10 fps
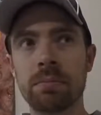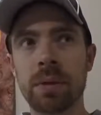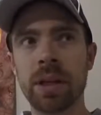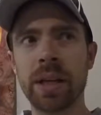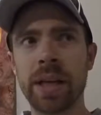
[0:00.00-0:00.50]
I
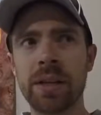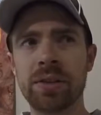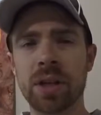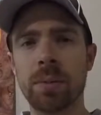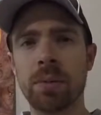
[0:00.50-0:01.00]
think 80s
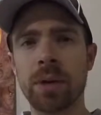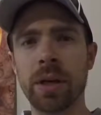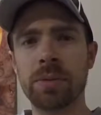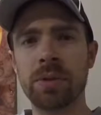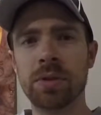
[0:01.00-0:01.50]
a couple
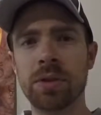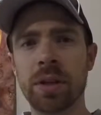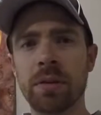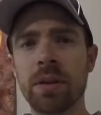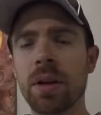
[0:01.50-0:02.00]
times, they're
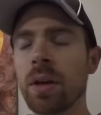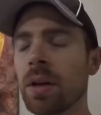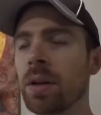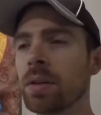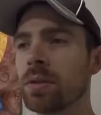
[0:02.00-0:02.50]
saying.
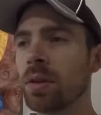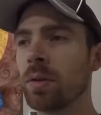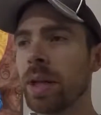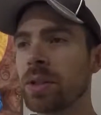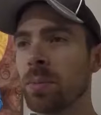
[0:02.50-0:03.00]
So
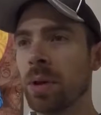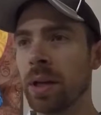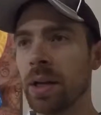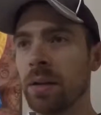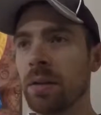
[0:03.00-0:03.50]
that's the
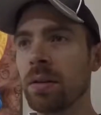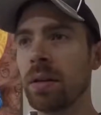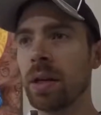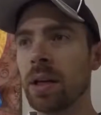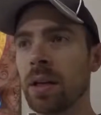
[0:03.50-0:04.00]
plan,
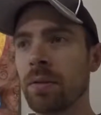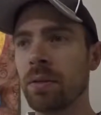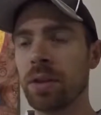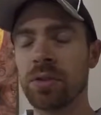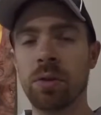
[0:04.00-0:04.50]
and
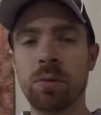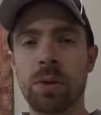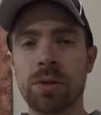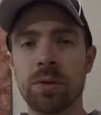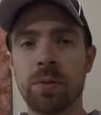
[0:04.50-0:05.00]
everything's going
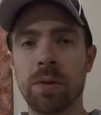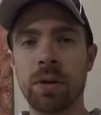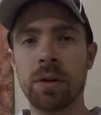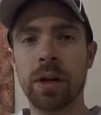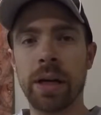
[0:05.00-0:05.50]
well so
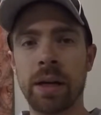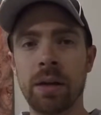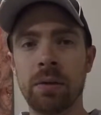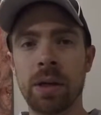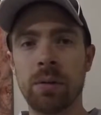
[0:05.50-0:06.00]
far,
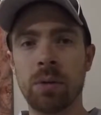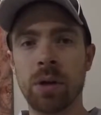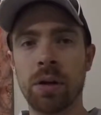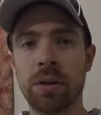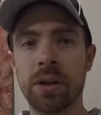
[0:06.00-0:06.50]
and we'll
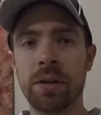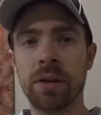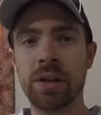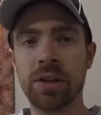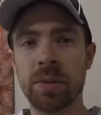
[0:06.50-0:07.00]
call it here
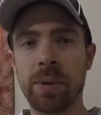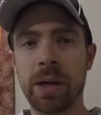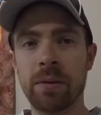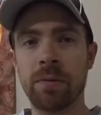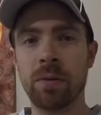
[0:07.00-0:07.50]
and check
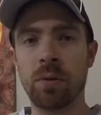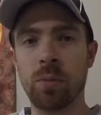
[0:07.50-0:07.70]
back for